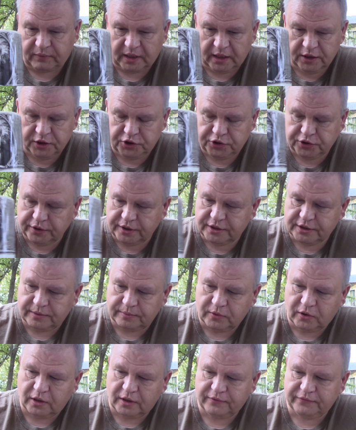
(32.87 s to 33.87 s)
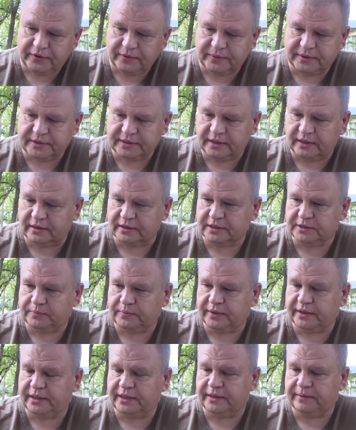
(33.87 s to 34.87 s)
enjoying some coffee, which I'll
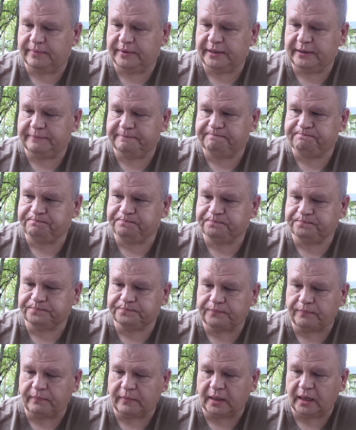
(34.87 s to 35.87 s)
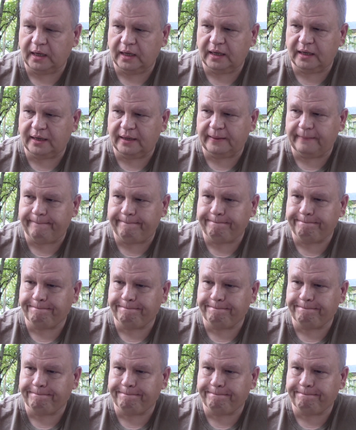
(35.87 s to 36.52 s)
explain in a minute. Um,